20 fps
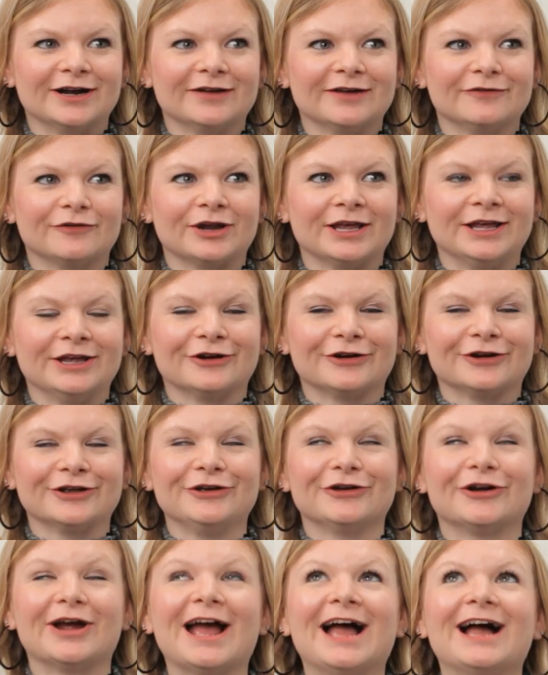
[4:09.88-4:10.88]
every year,
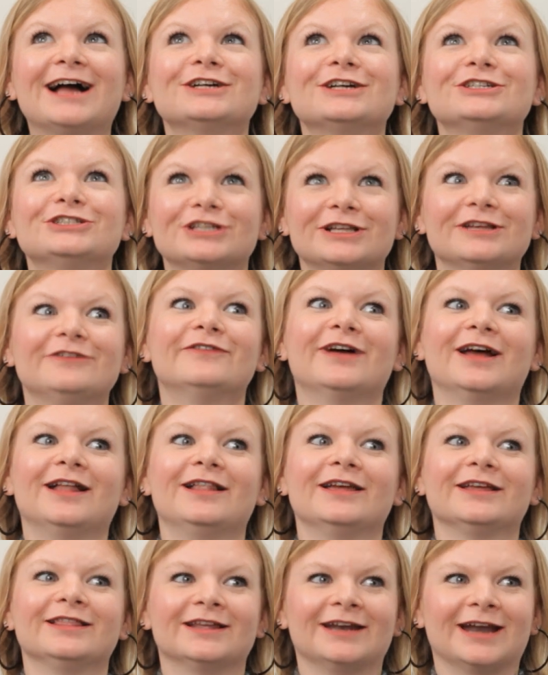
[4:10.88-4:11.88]
you're actually
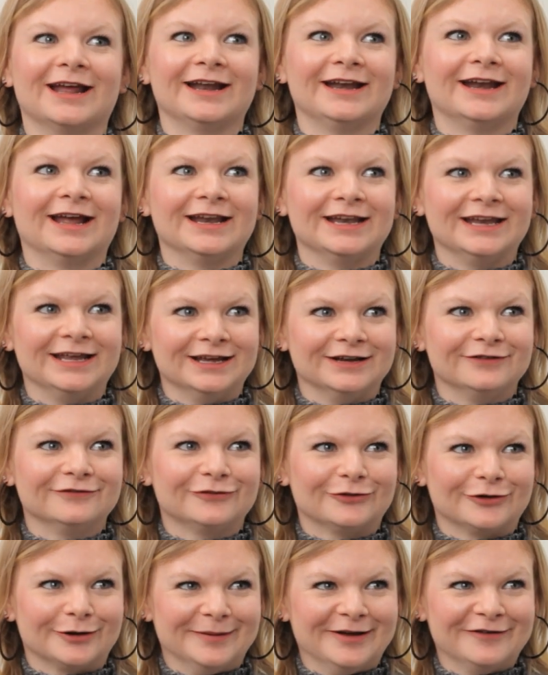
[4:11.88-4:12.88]
filing the 990 IN
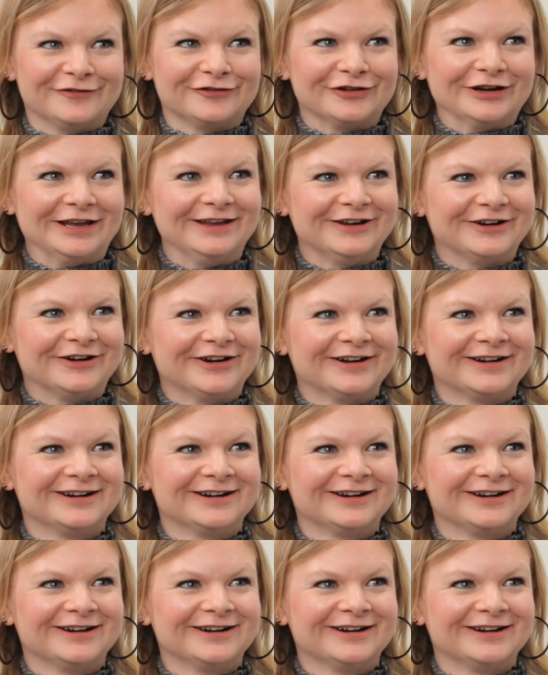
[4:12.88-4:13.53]
form every year.